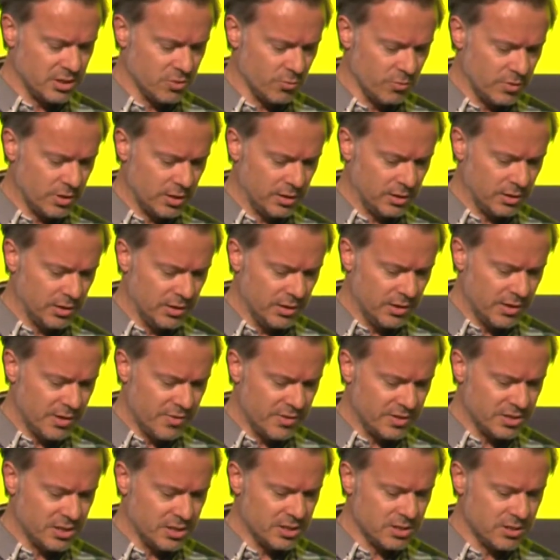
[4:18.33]
Well,
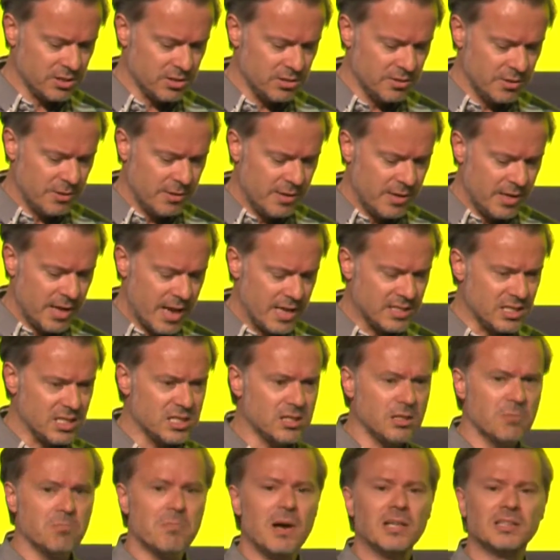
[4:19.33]
this is a
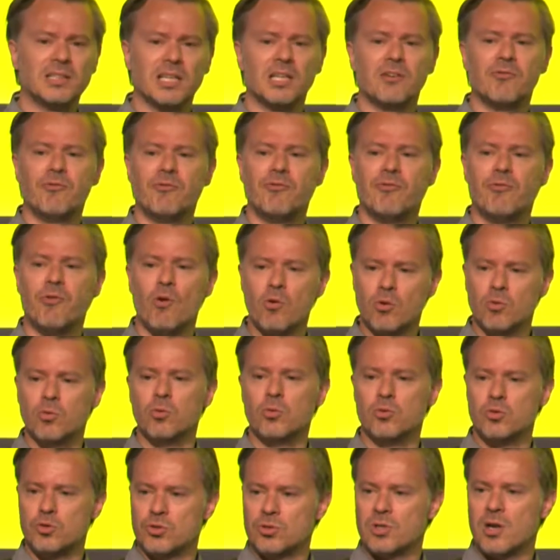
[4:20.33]
systematic
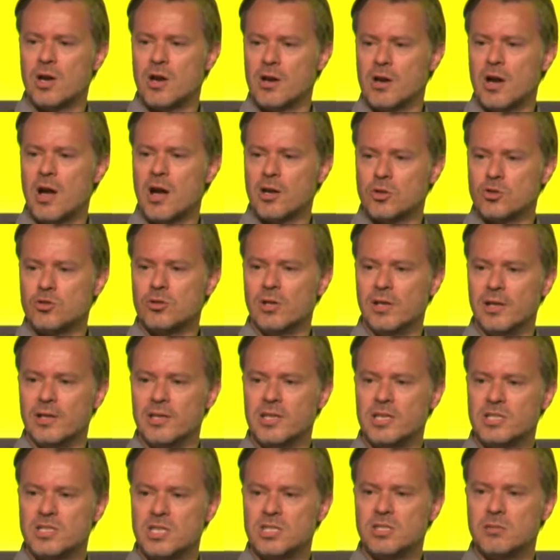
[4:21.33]
focus, actually,
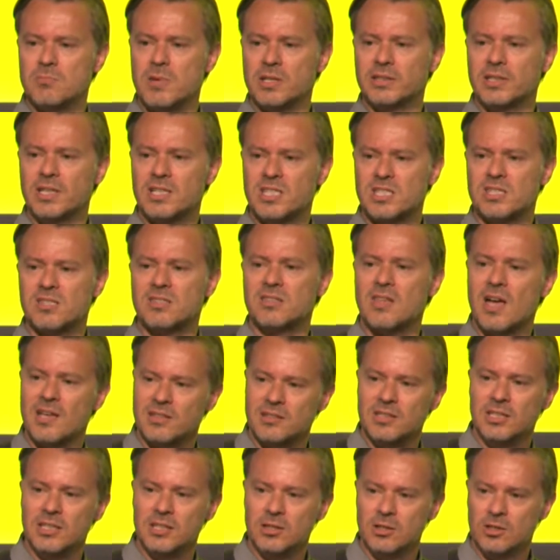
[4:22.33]
a systematic
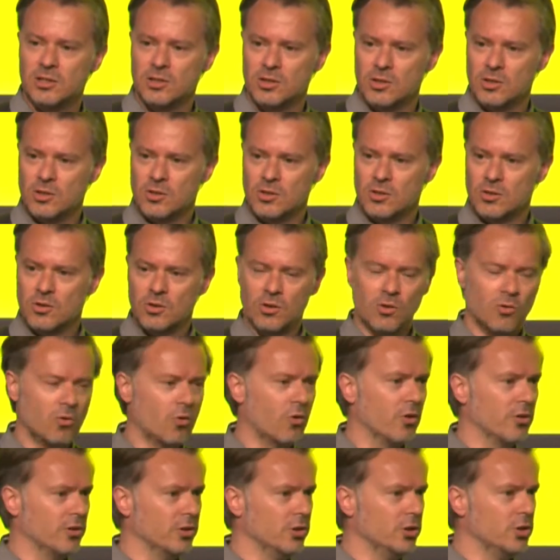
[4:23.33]
study
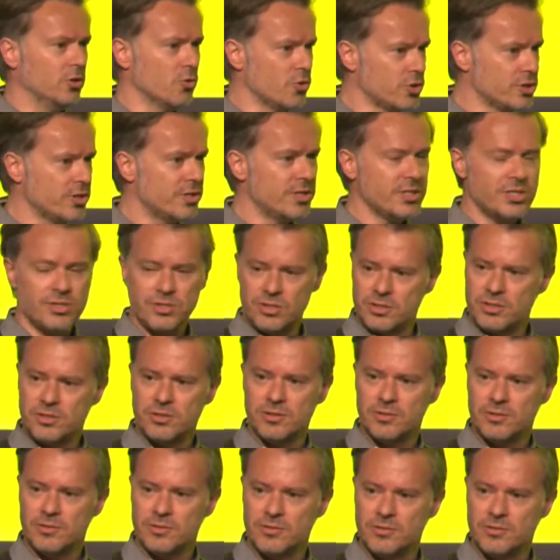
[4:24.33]
on users,